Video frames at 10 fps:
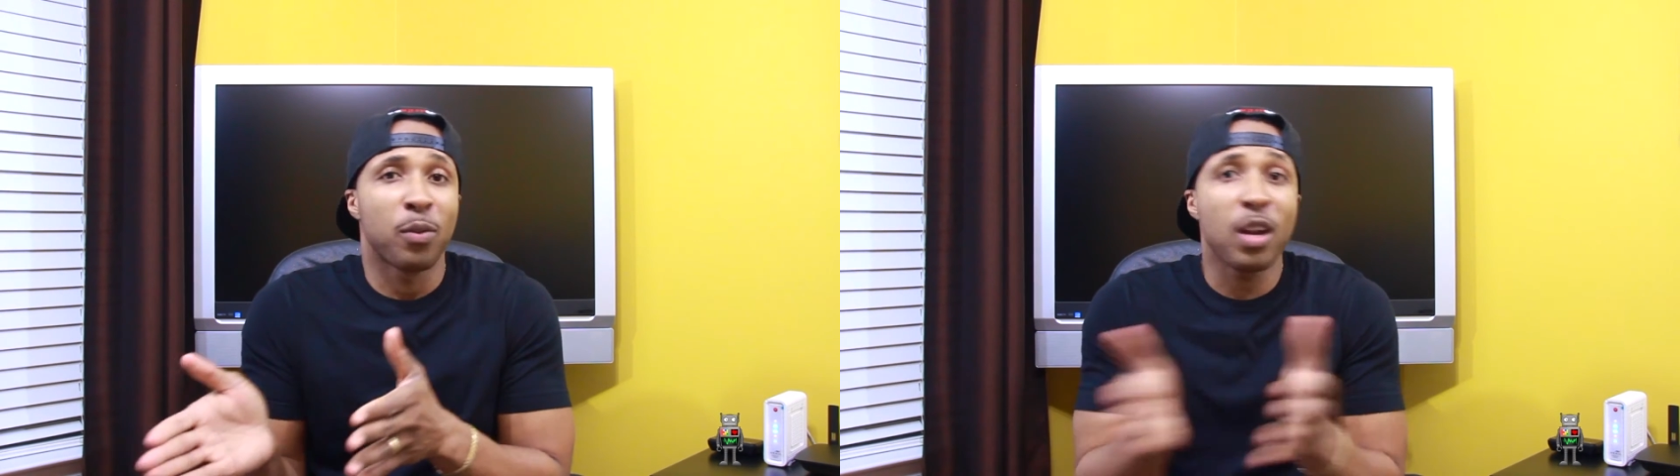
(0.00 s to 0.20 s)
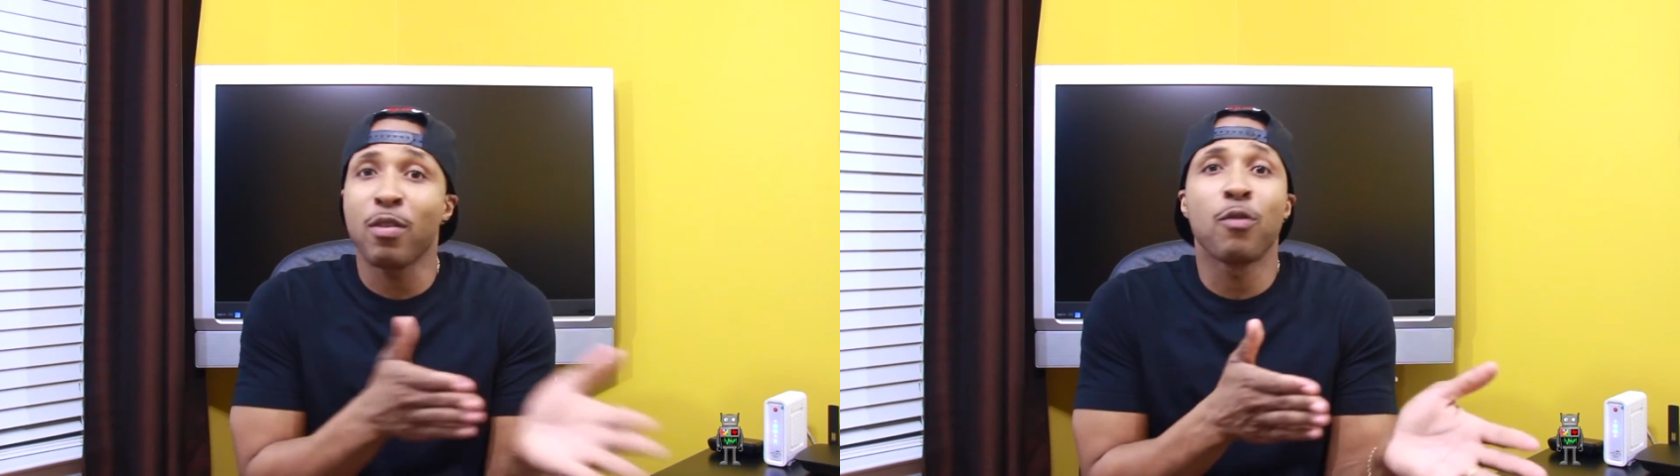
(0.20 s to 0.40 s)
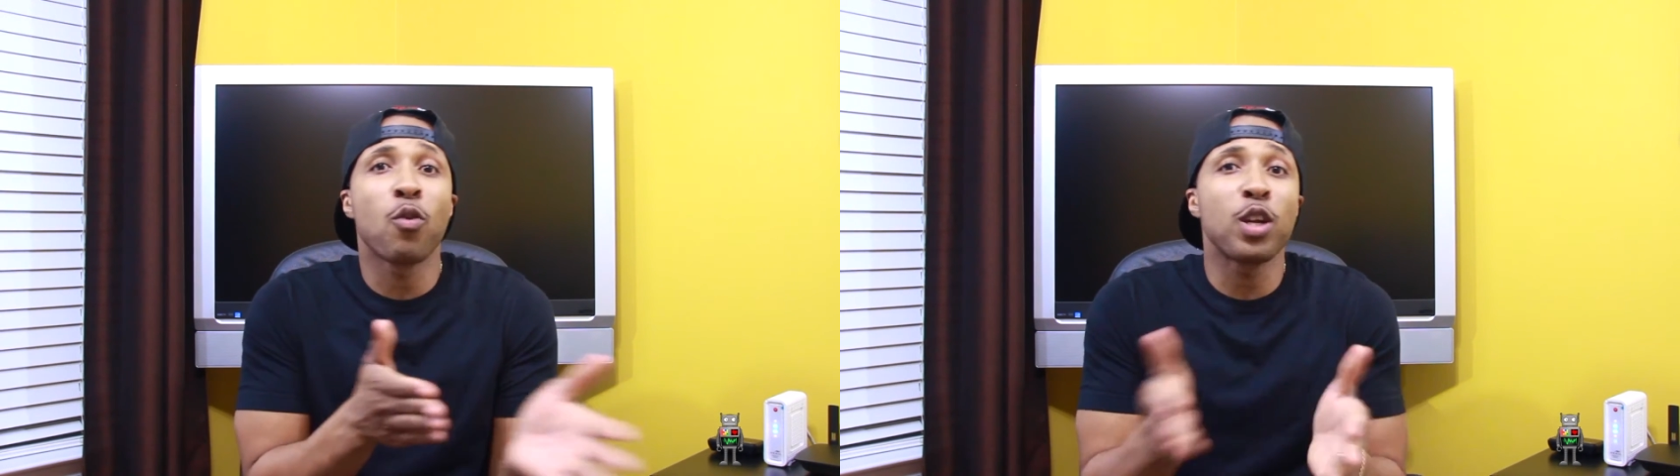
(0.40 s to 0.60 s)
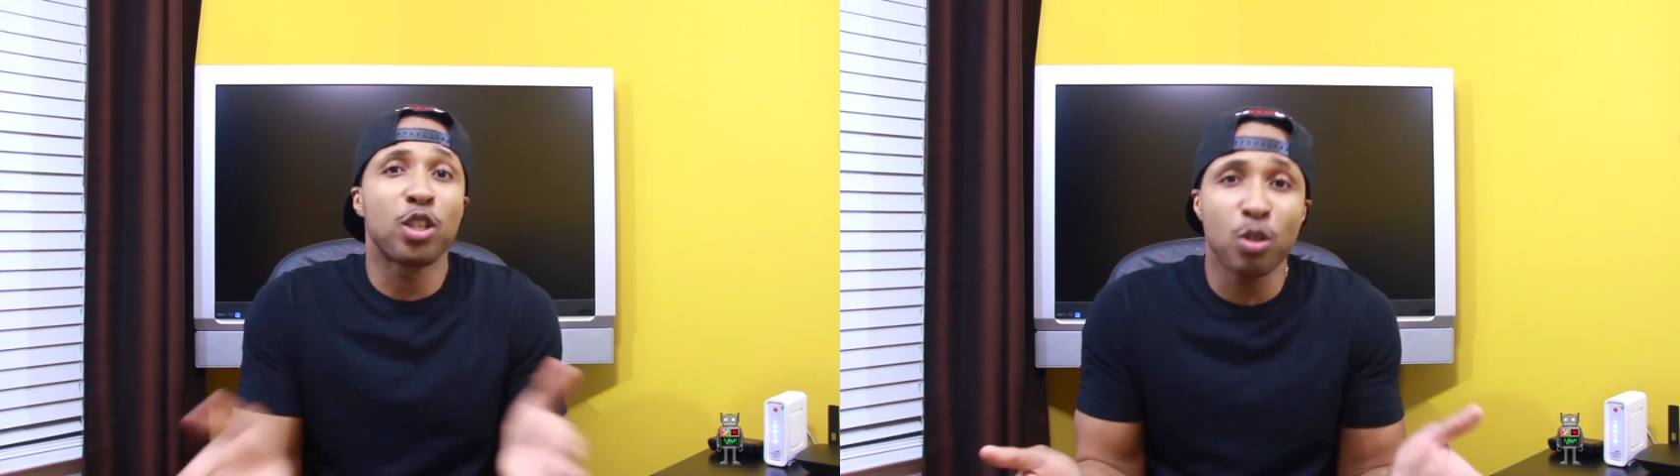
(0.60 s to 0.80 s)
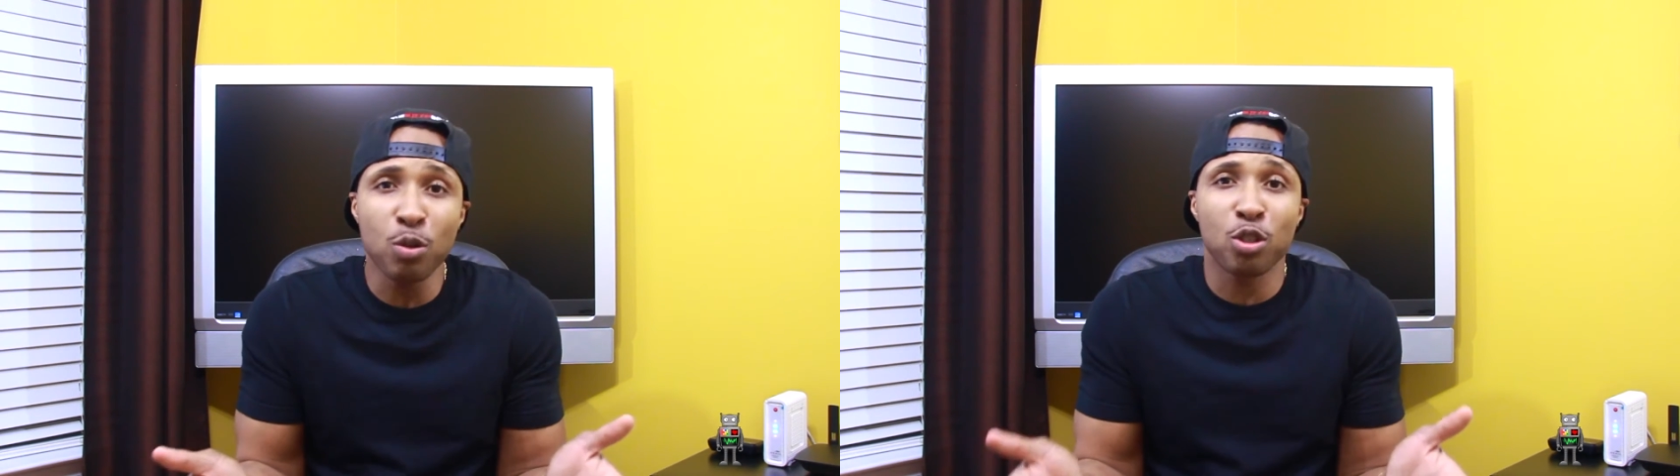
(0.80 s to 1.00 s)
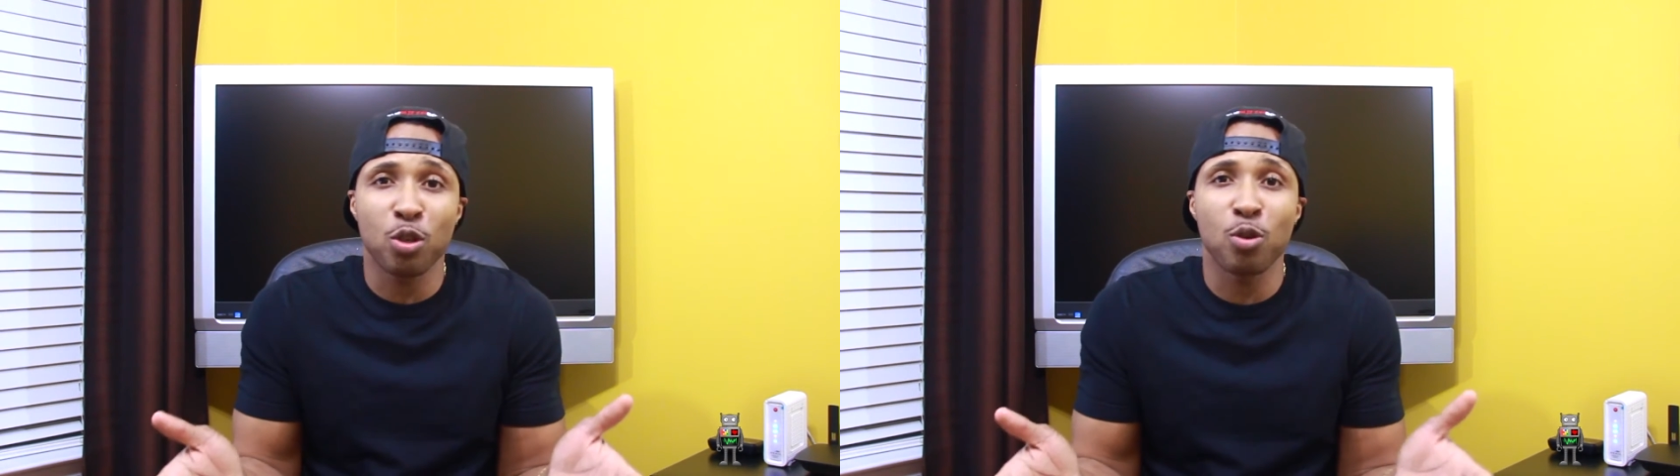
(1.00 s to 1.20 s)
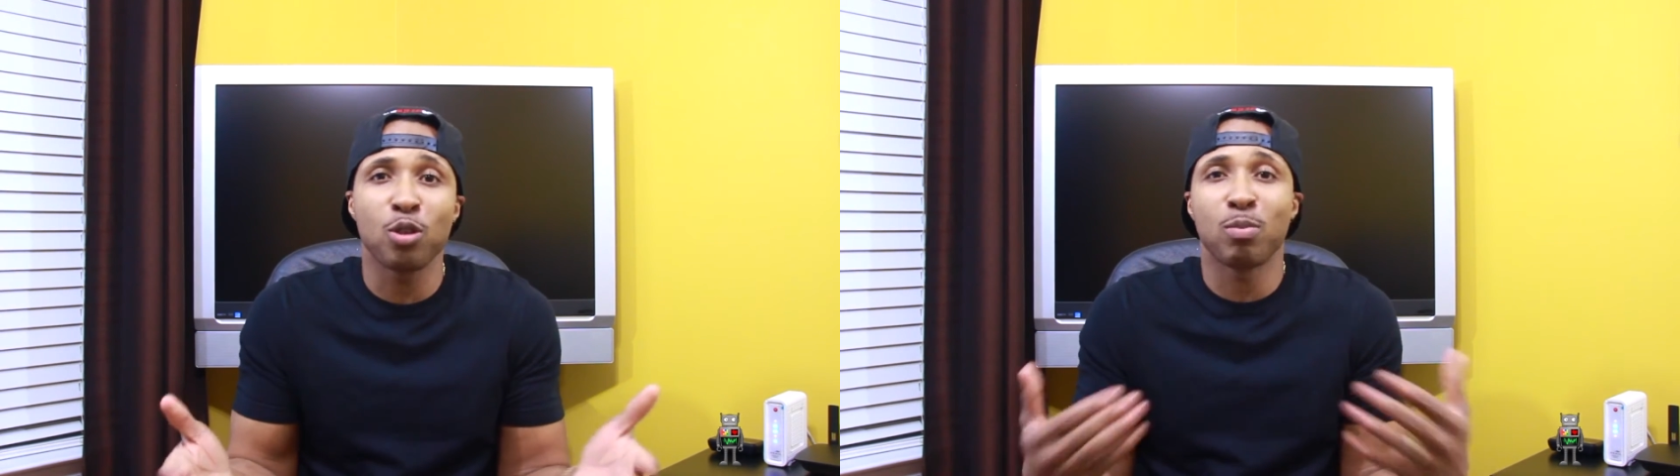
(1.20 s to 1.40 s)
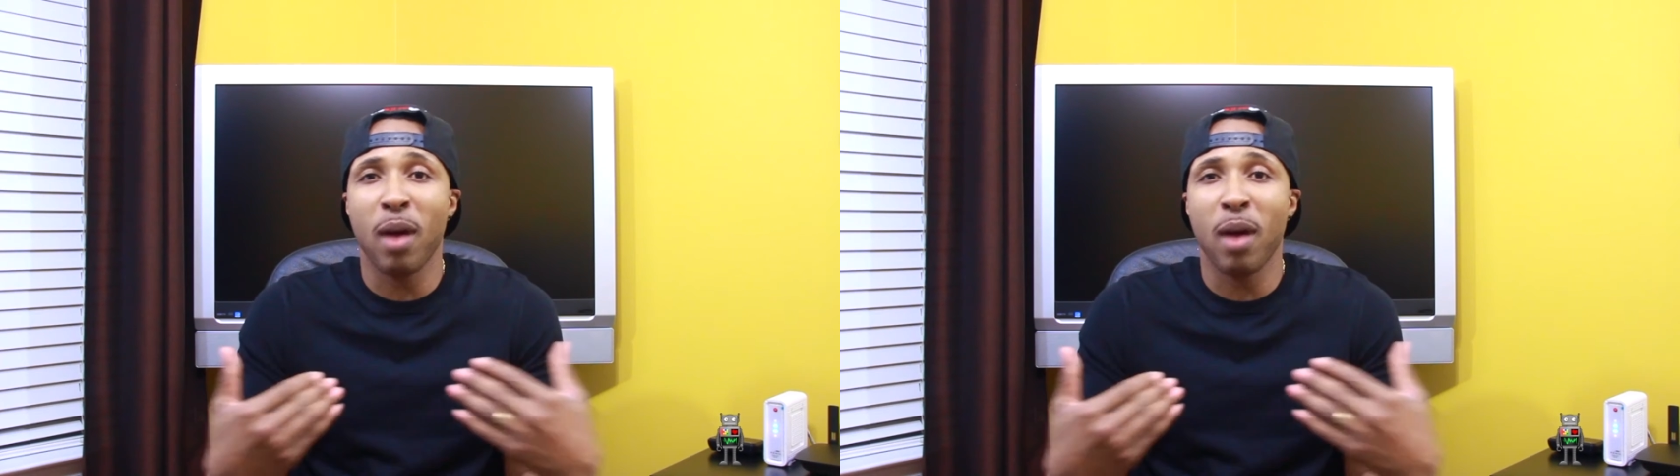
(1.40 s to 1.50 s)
whatever voice you choose,